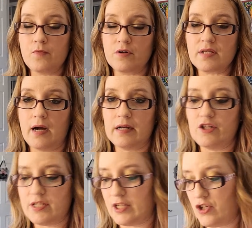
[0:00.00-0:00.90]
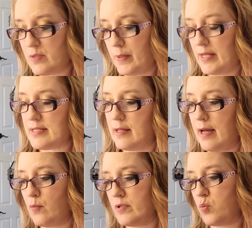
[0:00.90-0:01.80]
Primrose Cottage Stitches piece
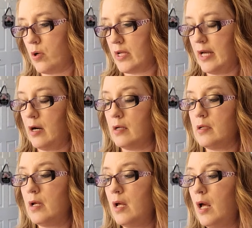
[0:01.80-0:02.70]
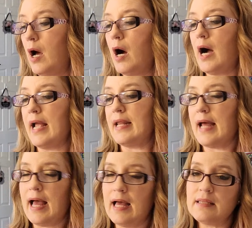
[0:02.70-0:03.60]
that I was working on. I
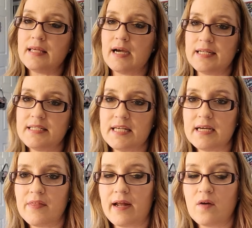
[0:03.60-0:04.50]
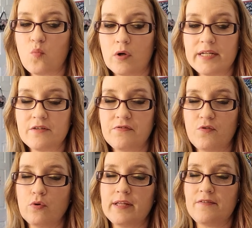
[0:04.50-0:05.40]
had had the idea that I wanted to
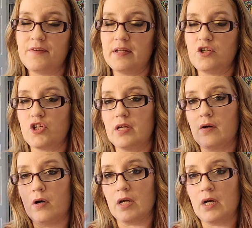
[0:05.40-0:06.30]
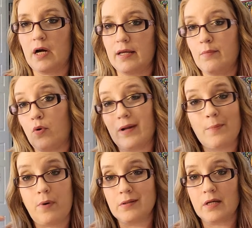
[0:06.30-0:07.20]
fully finish it on a cutting
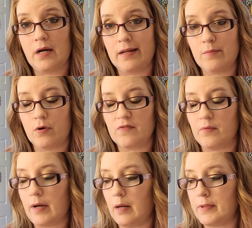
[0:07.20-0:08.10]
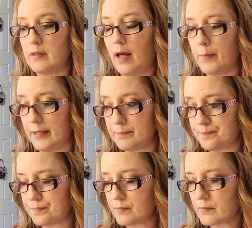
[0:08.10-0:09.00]
board. I bought the cutting board from Hobby
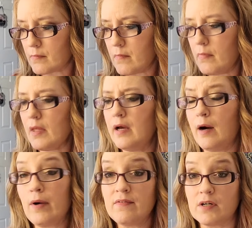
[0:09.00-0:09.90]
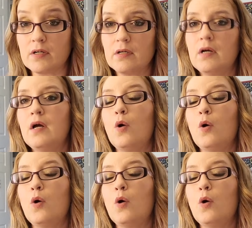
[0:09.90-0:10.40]
Lobby. However,